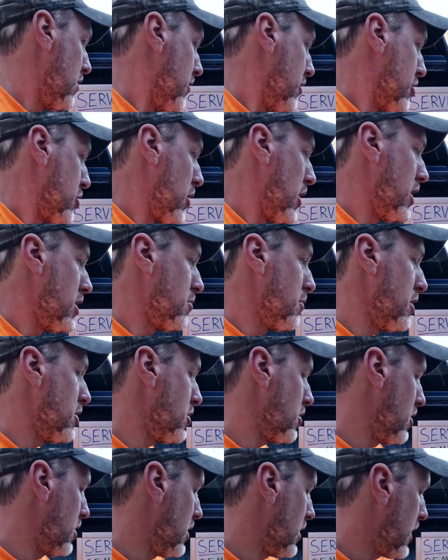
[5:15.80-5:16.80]
The
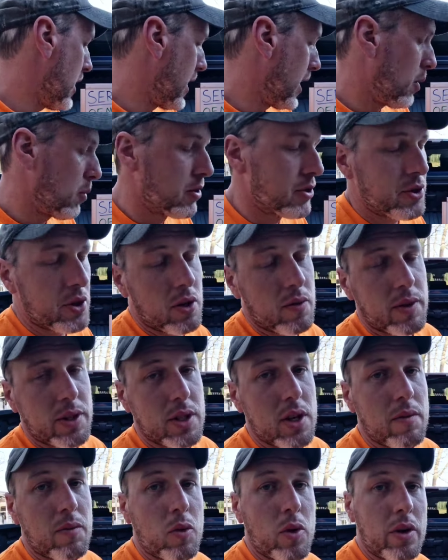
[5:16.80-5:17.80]
transmission, I will
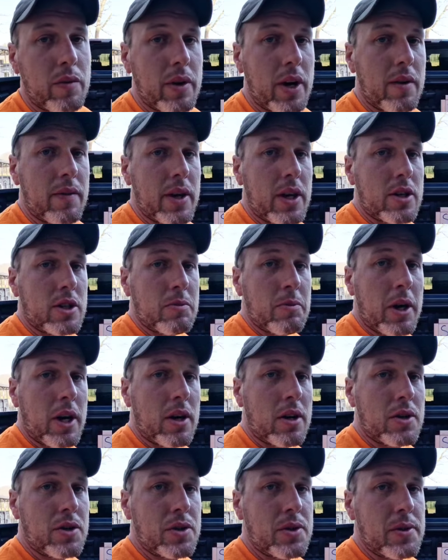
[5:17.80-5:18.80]
service at 45,000
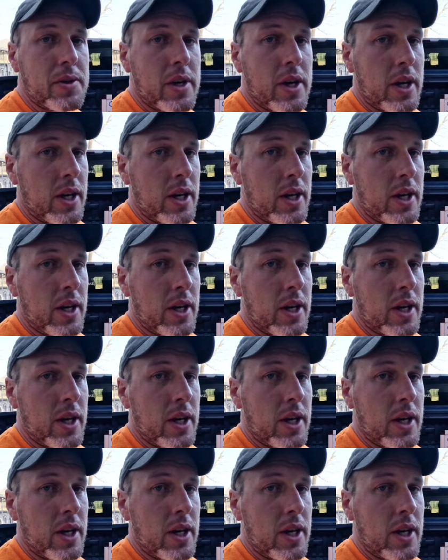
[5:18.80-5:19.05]
miles,